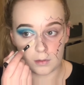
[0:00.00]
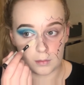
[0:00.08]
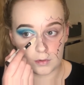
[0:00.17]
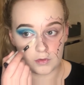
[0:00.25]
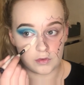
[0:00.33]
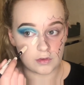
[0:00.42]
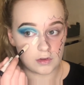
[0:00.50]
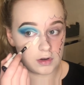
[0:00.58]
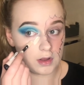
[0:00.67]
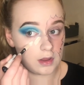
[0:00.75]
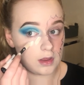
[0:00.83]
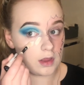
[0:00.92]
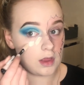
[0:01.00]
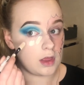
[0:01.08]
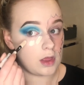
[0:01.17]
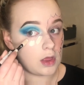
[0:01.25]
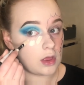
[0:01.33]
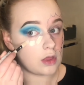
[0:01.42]
We're just gonna
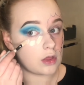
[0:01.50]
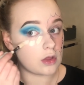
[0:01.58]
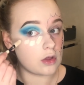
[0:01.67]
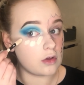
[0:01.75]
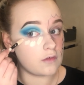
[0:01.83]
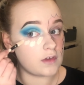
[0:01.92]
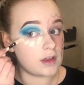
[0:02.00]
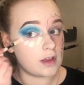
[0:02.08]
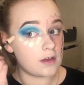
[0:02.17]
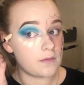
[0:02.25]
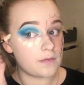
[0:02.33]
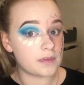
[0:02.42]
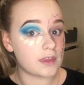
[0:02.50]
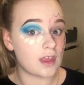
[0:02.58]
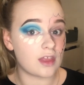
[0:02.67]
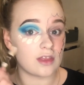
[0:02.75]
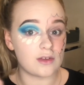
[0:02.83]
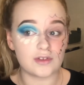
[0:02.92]
cover
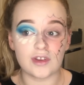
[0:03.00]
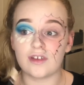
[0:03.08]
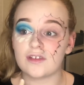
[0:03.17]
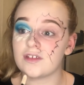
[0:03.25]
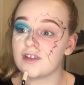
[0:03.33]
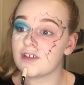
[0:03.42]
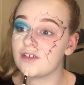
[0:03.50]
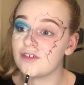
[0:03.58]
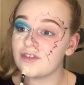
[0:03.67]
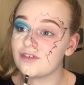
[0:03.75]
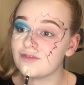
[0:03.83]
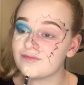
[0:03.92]
those dark circles.